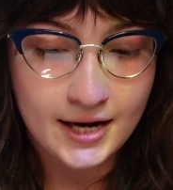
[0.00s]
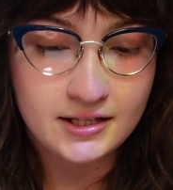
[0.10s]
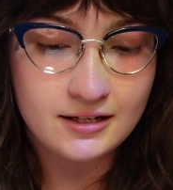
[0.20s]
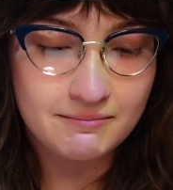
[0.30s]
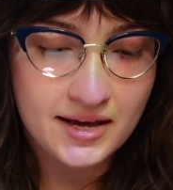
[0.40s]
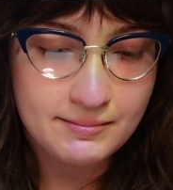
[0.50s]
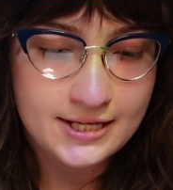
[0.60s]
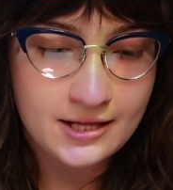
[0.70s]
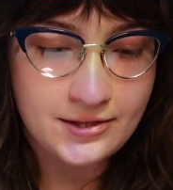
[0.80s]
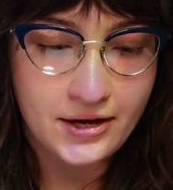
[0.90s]
I think
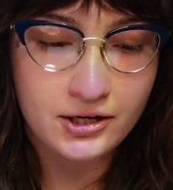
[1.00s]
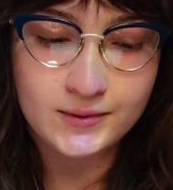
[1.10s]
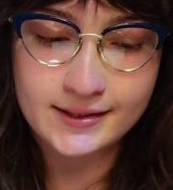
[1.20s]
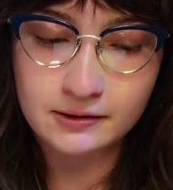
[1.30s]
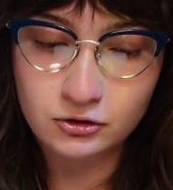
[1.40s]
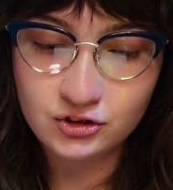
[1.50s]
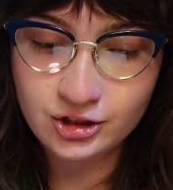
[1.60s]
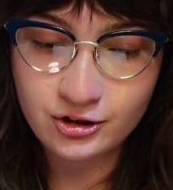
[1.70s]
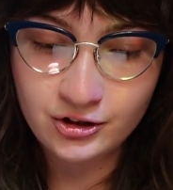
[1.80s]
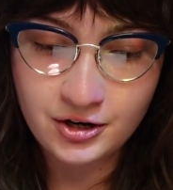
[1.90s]
maybe they thought it was a little
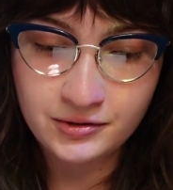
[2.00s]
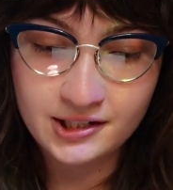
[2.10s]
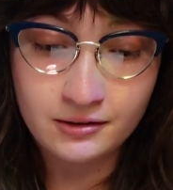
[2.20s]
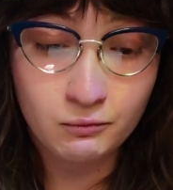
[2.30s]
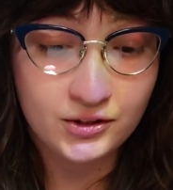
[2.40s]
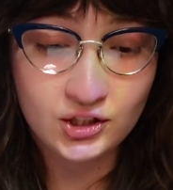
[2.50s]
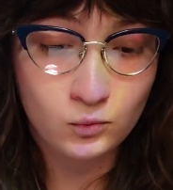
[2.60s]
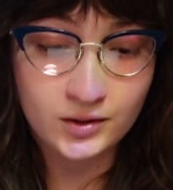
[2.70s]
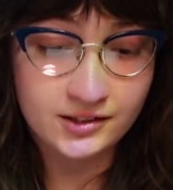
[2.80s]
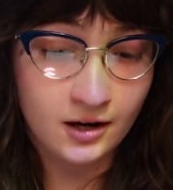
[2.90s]
sugar coated, which it
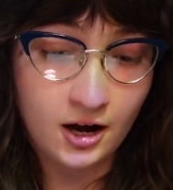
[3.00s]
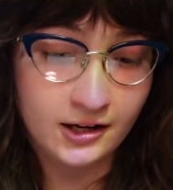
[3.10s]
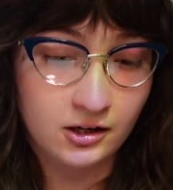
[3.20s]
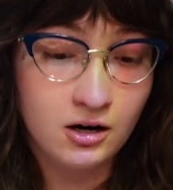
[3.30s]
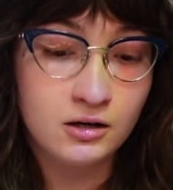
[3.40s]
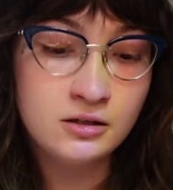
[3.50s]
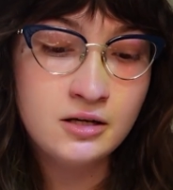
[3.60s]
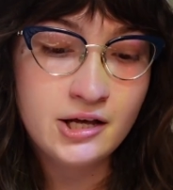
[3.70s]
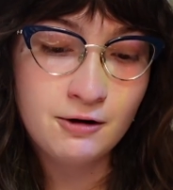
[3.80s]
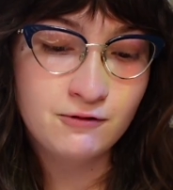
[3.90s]
was not at all.
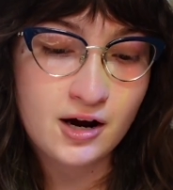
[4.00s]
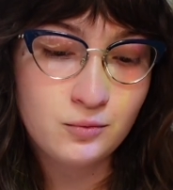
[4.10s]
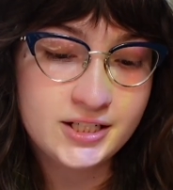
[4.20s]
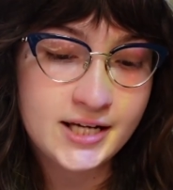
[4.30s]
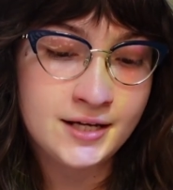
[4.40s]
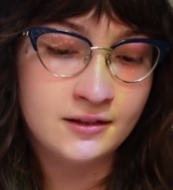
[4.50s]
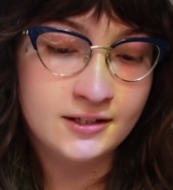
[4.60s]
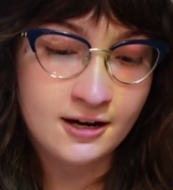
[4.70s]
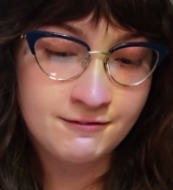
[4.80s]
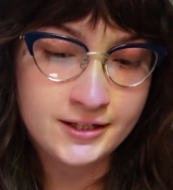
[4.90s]
Fred would take the
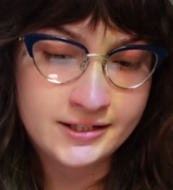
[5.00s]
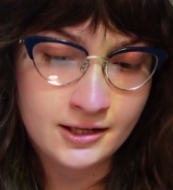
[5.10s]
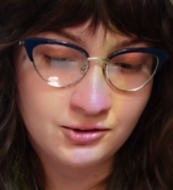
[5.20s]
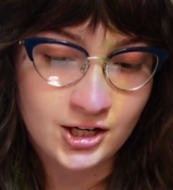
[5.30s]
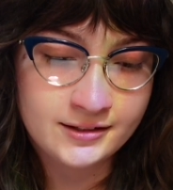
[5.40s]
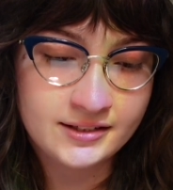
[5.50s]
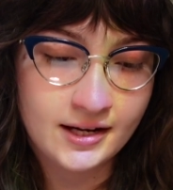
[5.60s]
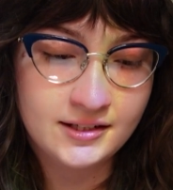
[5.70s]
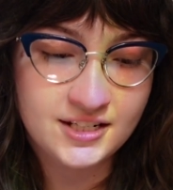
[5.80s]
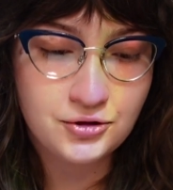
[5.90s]
toughest subjects
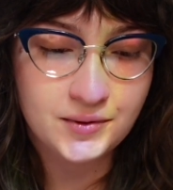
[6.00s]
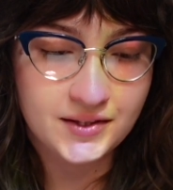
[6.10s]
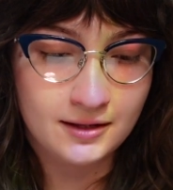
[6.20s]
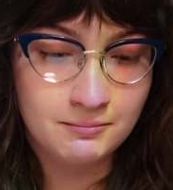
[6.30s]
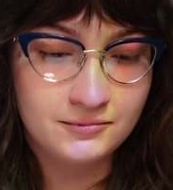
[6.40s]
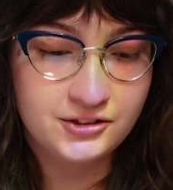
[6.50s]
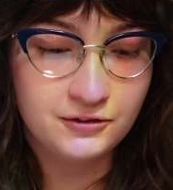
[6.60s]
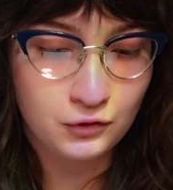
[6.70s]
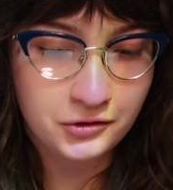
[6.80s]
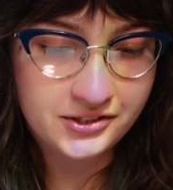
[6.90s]
and deal with them
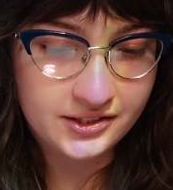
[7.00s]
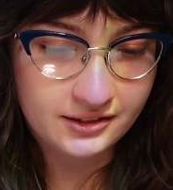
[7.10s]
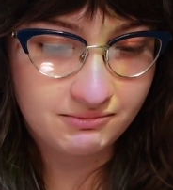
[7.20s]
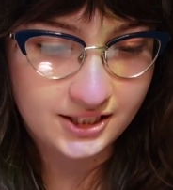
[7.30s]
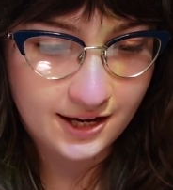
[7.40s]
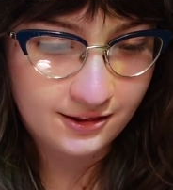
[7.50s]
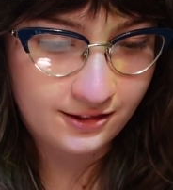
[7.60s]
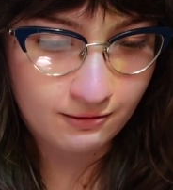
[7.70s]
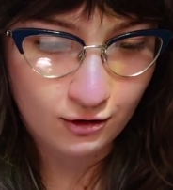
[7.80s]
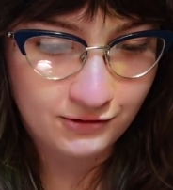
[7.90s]
divorce,
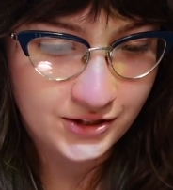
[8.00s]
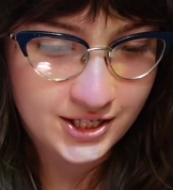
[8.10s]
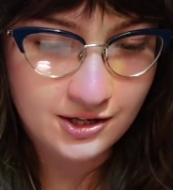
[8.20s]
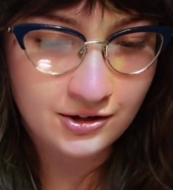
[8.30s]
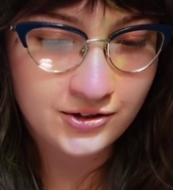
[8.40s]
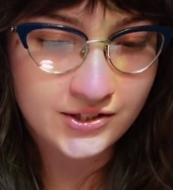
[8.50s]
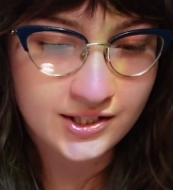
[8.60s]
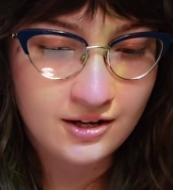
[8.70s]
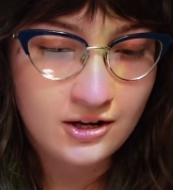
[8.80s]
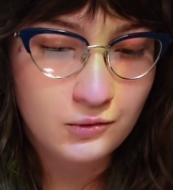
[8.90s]
death over the
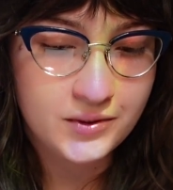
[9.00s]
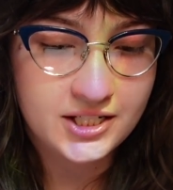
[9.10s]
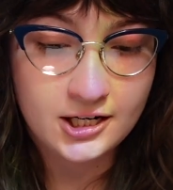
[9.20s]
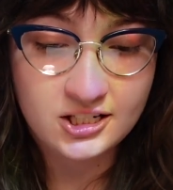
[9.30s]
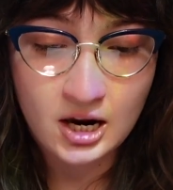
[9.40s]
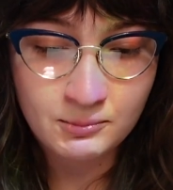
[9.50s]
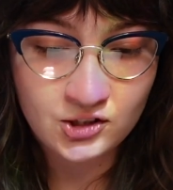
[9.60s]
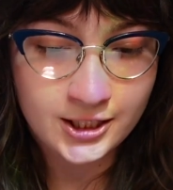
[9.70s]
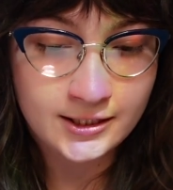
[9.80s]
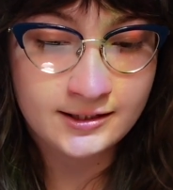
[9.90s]
years. We did
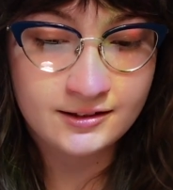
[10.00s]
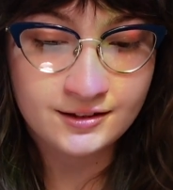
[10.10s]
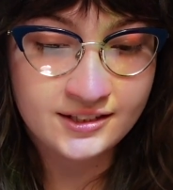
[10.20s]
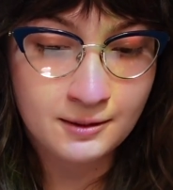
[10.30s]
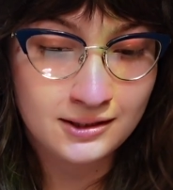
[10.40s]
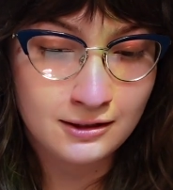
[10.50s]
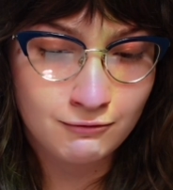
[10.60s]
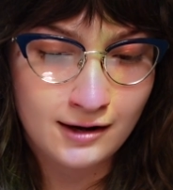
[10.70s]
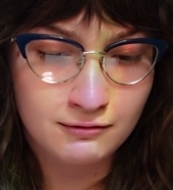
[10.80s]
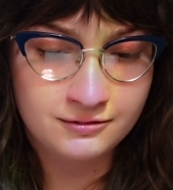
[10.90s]
adoptions, sibling
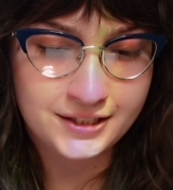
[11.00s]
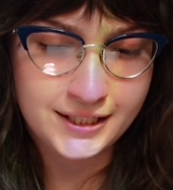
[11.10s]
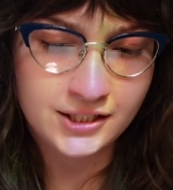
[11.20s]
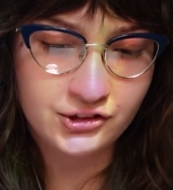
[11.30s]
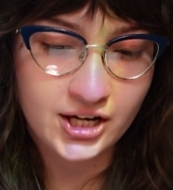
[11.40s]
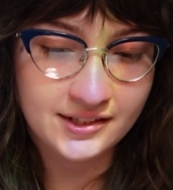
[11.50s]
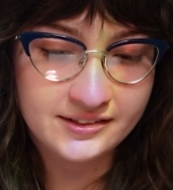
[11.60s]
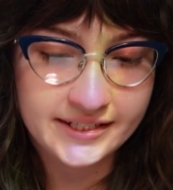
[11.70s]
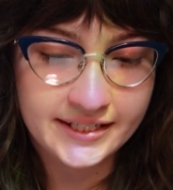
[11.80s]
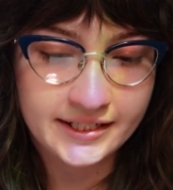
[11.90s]
rivalry,
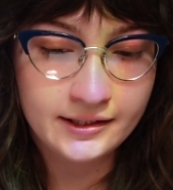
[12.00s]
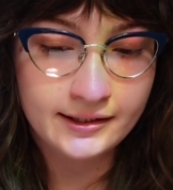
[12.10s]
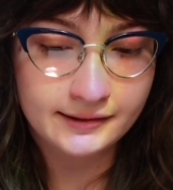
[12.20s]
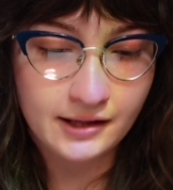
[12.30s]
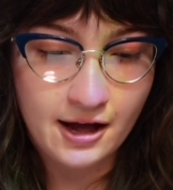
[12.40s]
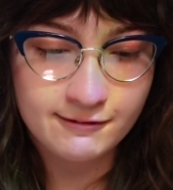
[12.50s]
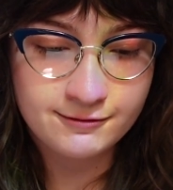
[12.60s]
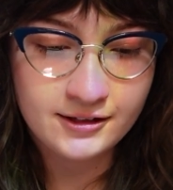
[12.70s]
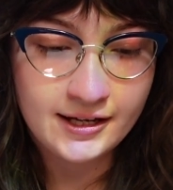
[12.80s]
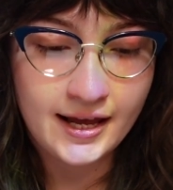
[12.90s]
jealousy,
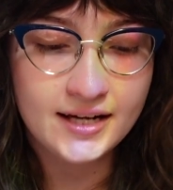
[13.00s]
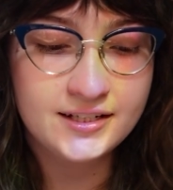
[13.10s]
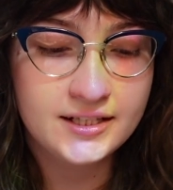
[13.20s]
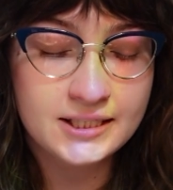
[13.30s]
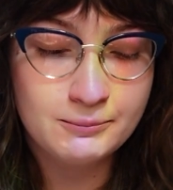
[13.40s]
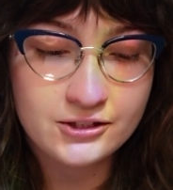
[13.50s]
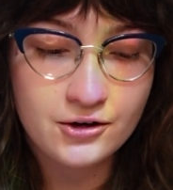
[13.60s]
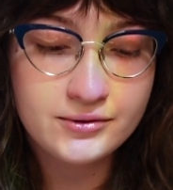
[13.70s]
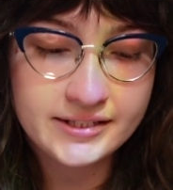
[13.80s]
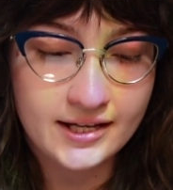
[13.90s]
love, and did them
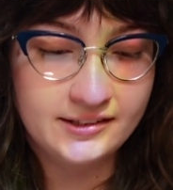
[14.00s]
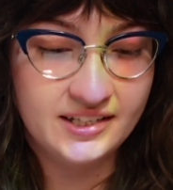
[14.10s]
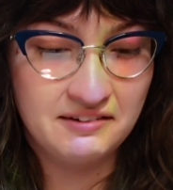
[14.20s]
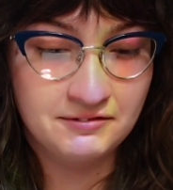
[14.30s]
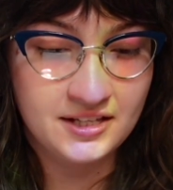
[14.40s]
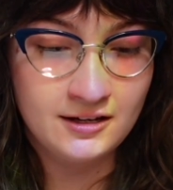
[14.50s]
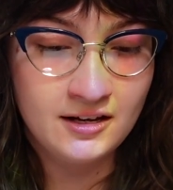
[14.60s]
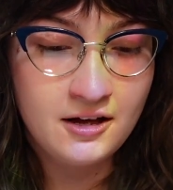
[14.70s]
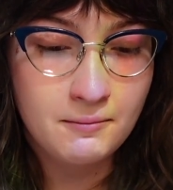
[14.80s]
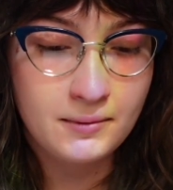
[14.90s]
so sensitively.
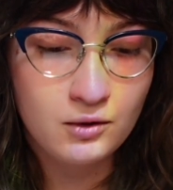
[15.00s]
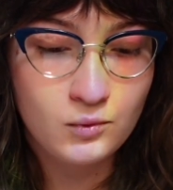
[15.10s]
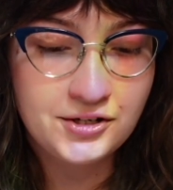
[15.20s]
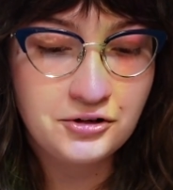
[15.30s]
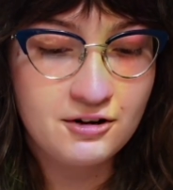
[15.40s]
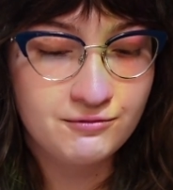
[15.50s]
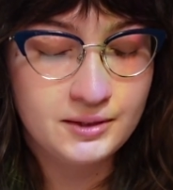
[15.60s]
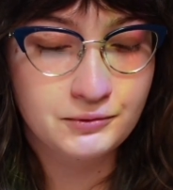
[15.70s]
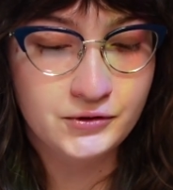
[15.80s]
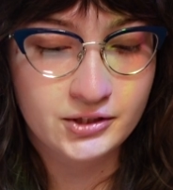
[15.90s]
But I wonder if
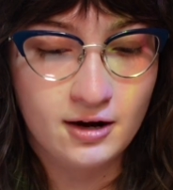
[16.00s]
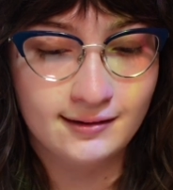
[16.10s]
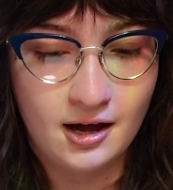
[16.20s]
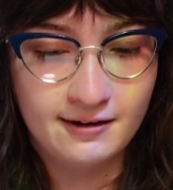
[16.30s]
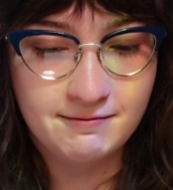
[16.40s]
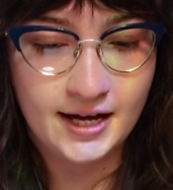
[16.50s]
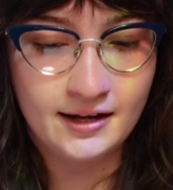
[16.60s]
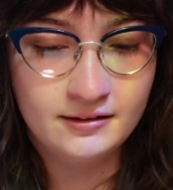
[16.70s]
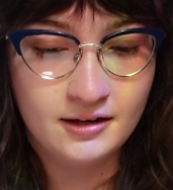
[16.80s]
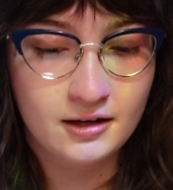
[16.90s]
people saw a lot of
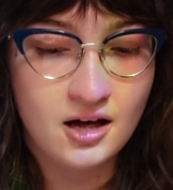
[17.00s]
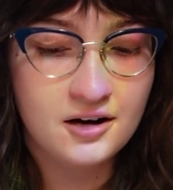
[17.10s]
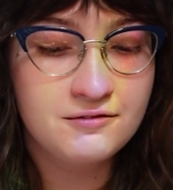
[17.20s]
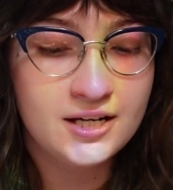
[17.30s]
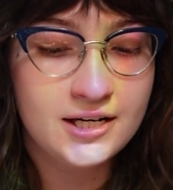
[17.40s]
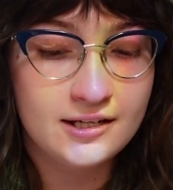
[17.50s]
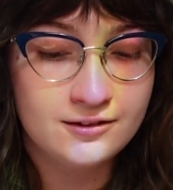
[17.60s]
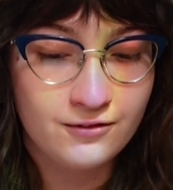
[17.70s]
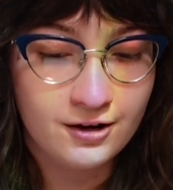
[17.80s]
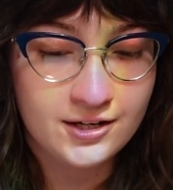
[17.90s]
that. A lot of it
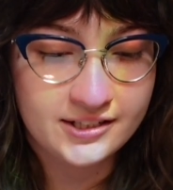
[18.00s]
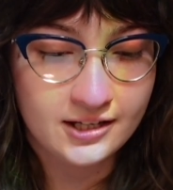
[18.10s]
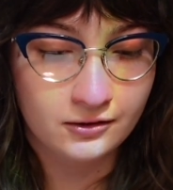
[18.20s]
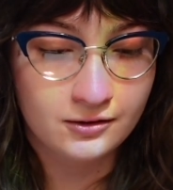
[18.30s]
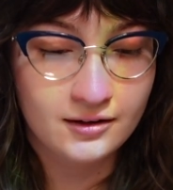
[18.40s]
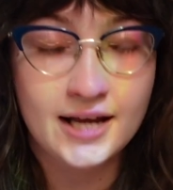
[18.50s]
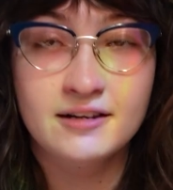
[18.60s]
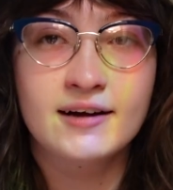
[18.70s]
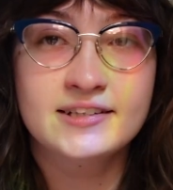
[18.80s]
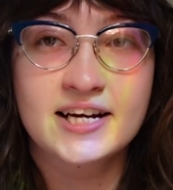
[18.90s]
is very subtle and
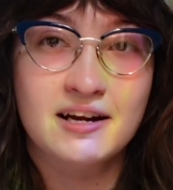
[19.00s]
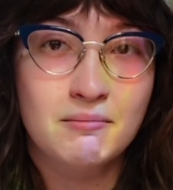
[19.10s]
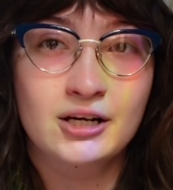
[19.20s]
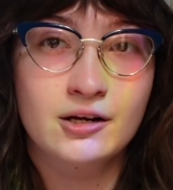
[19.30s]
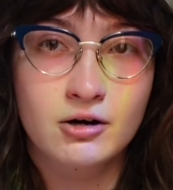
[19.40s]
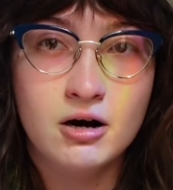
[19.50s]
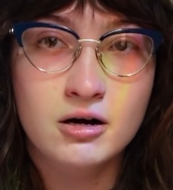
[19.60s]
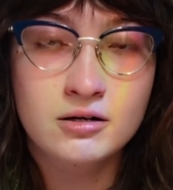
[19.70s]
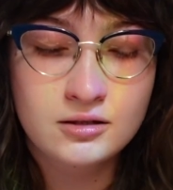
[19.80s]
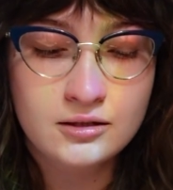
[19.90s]
not dynamic at all.